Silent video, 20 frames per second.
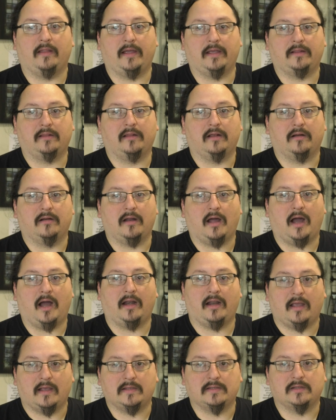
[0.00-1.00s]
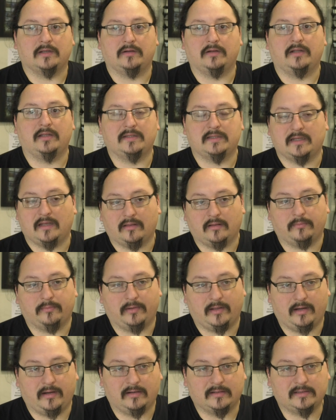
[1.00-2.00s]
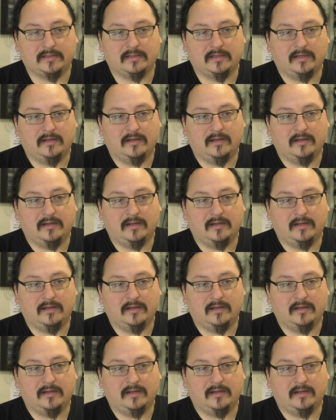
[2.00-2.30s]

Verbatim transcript: like they're not as good as the other players.